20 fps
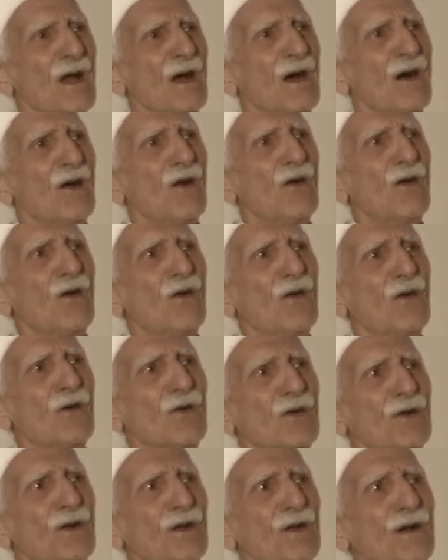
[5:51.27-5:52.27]

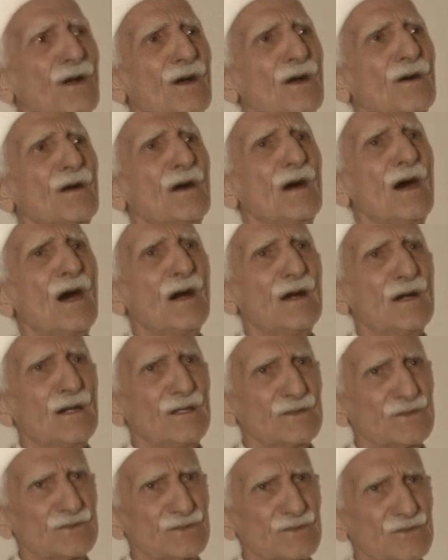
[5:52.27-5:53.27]
on
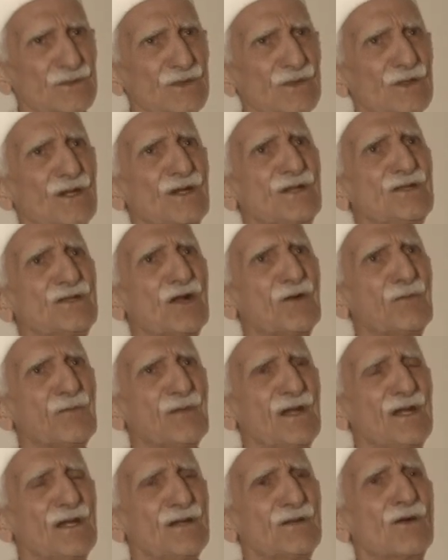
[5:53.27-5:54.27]
how to
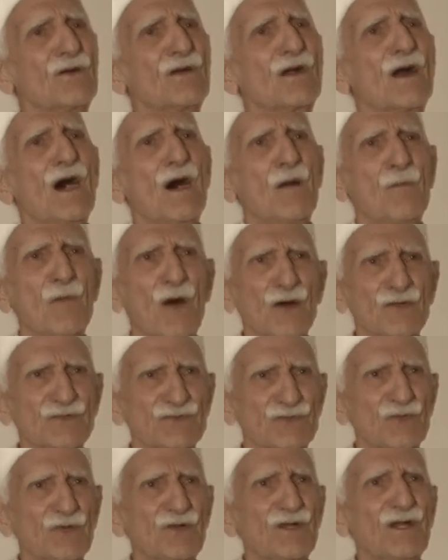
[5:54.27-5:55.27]
interpret on
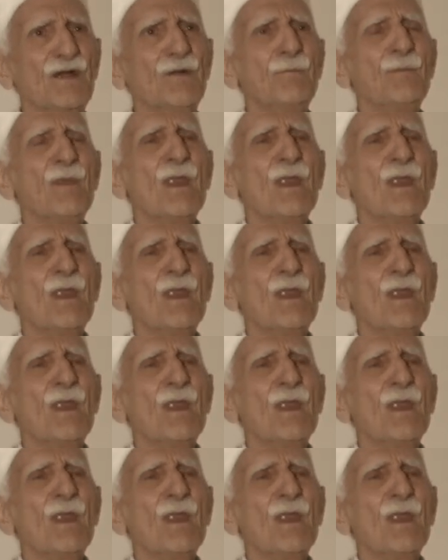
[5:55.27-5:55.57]
hamazuri.